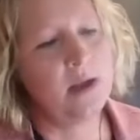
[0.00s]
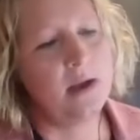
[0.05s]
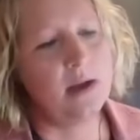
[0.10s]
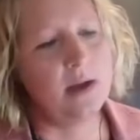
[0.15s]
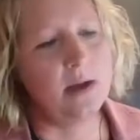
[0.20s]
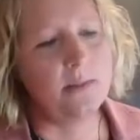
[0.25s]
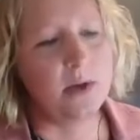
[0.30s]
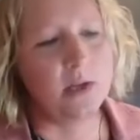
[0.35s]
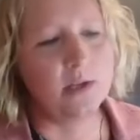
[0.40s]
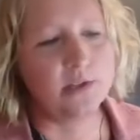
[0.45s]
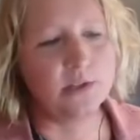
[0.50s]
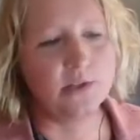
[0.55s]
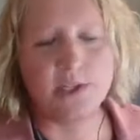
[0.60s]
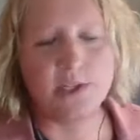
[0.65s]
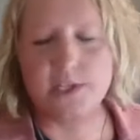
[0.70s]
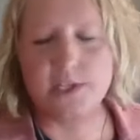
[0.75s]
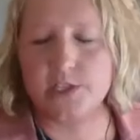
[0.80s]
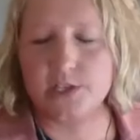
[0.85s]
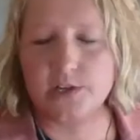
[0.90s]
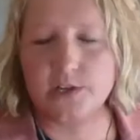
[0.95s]
Also the
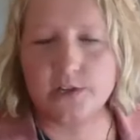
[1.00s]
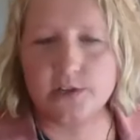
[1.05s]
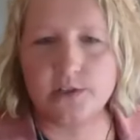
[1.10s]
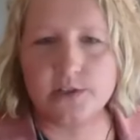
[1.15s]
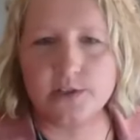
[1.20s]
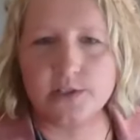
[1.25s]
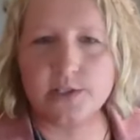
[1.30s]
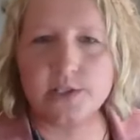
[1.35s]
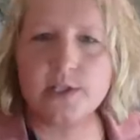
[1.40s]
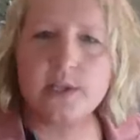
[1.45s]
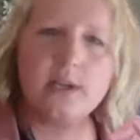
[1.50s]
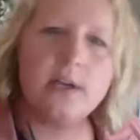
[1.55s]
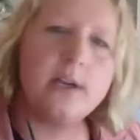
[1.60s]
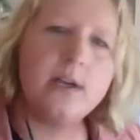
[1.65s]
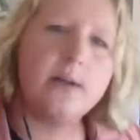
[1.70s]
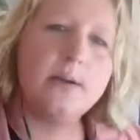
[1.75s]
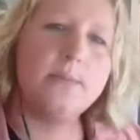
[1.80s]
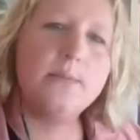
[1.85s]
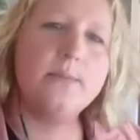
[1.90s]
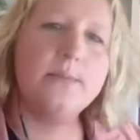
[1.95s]
DigiGirls
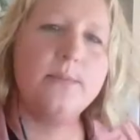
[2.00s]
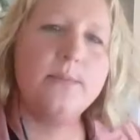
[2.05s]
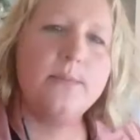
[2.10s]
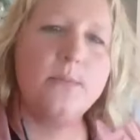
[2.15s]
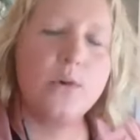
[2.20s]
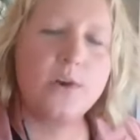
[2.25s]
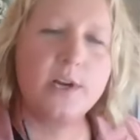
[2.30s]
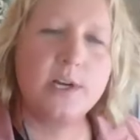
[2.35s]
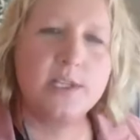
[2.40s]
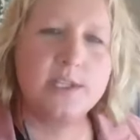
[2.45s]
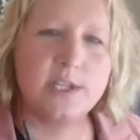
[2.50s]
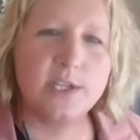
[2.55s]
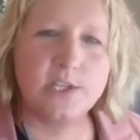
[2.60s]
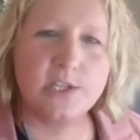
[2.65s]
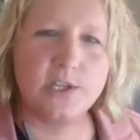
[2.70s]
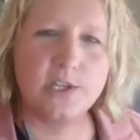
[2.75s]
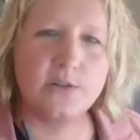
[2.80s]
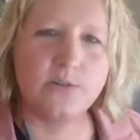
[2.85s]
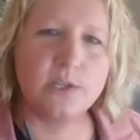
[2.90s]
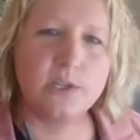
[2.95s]

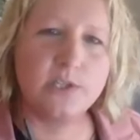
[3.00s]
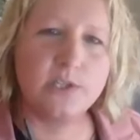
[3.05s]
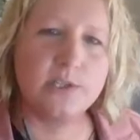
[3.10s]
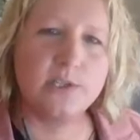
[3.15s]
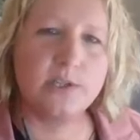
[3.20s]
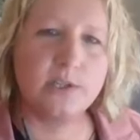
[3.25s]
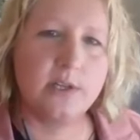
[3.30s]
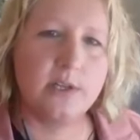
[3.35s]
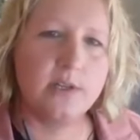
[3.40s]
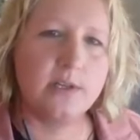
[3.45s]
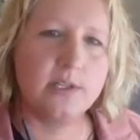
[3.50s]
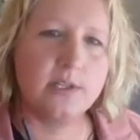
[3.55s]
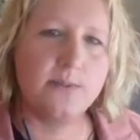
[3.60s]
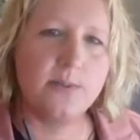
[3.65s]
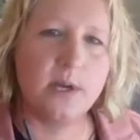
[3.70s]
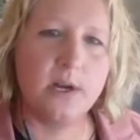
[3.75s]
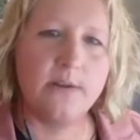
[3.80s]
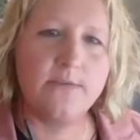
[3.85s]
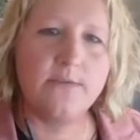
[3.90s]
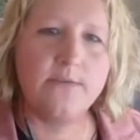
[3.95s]
organization, which is a
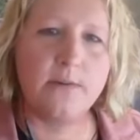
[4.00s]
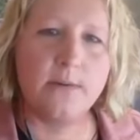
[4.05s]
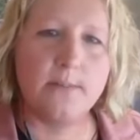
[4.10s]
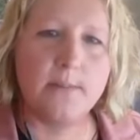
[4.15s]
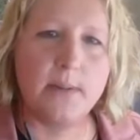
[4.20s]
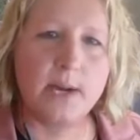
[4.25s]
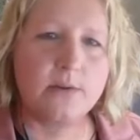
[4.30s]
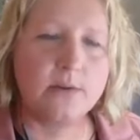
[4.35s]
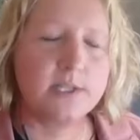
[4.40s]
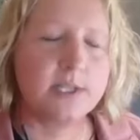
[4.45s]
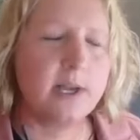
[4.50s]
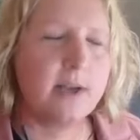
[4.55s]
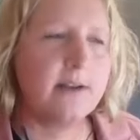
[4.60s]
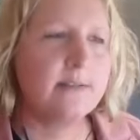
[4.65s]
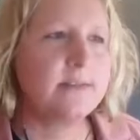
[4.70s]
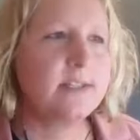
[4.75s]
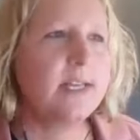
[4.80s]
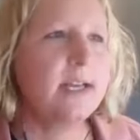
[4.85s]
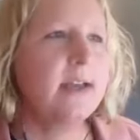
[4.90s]
spinoff from Microsoft.